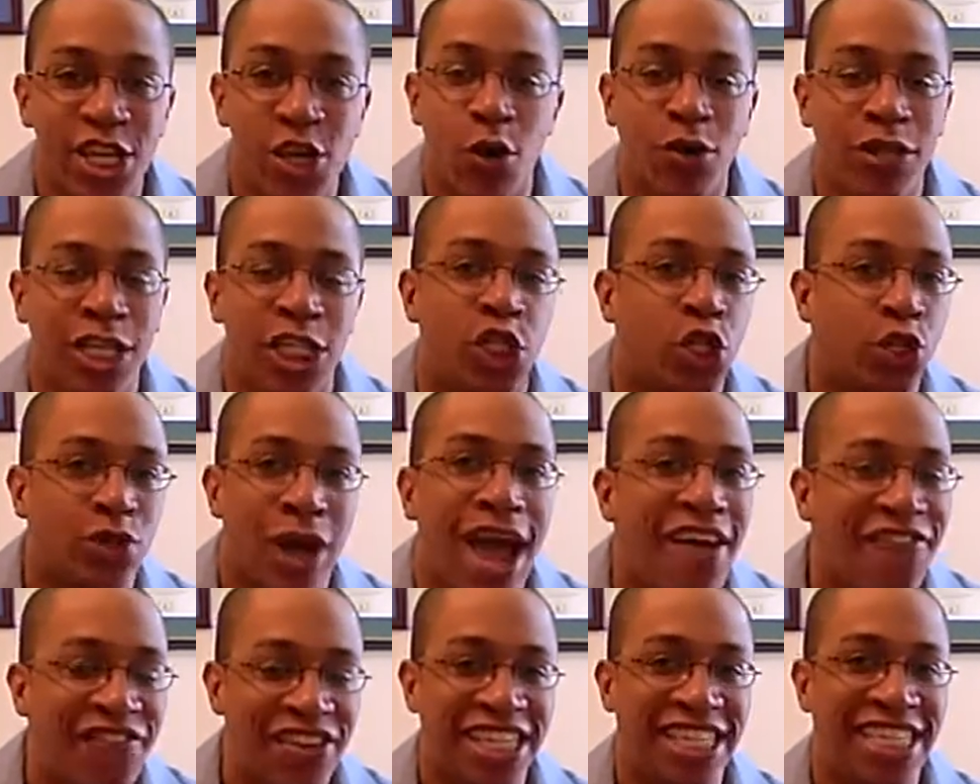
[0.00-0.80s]
the only
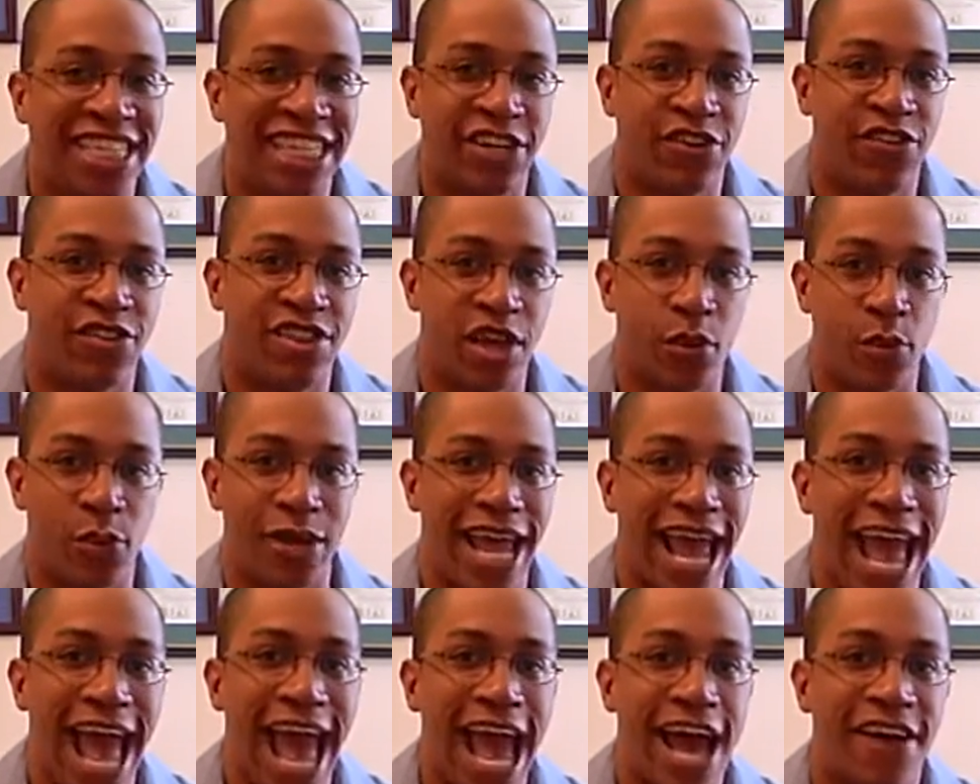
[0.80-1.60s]
traffic secret that we
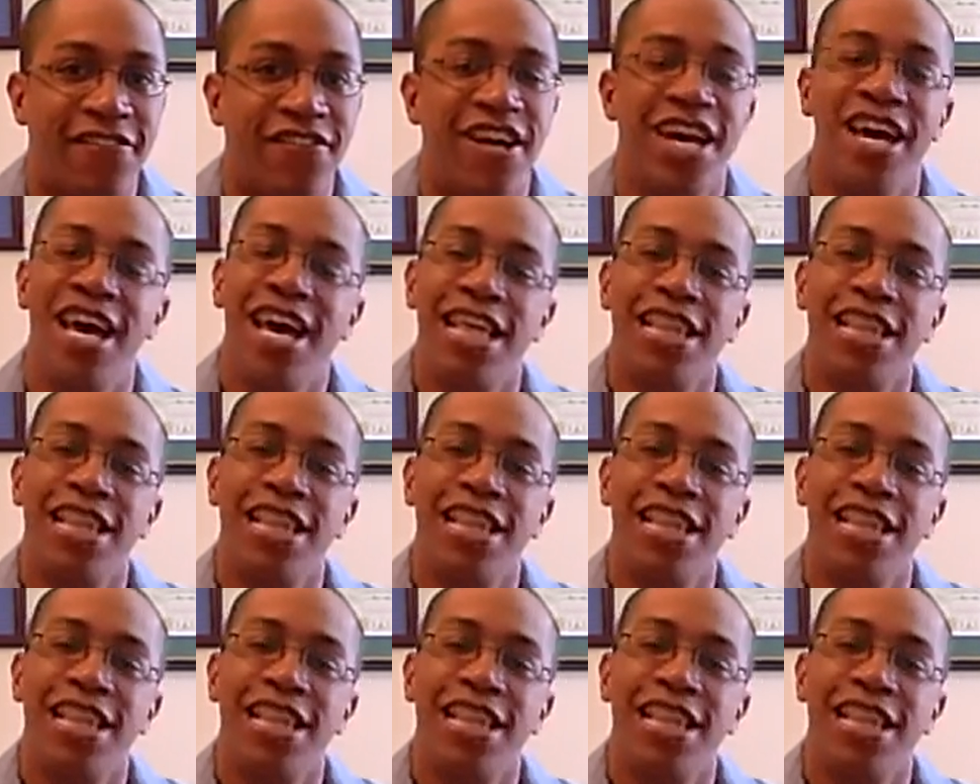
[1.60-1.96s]
have.